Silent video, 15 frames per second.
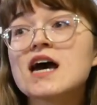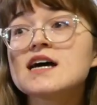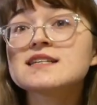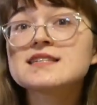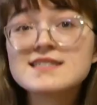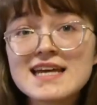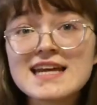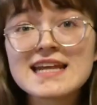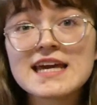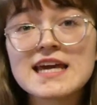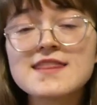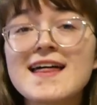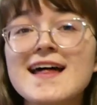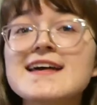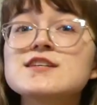
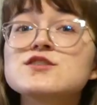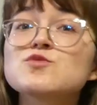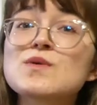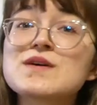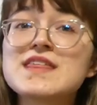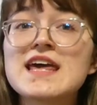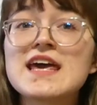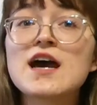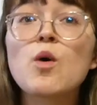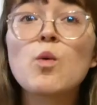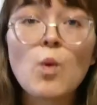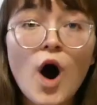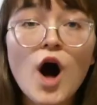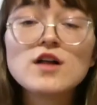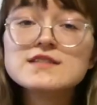city that is within a
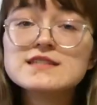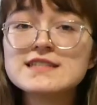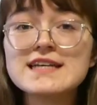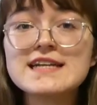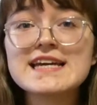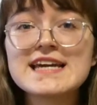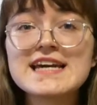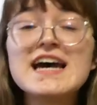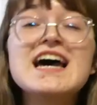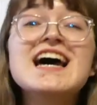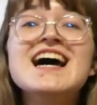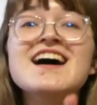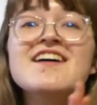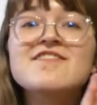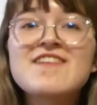walled city
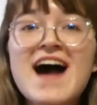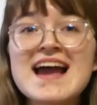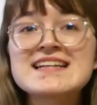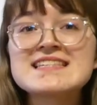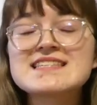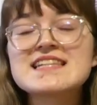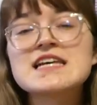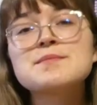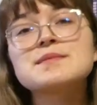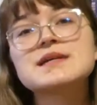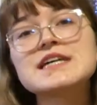finds them,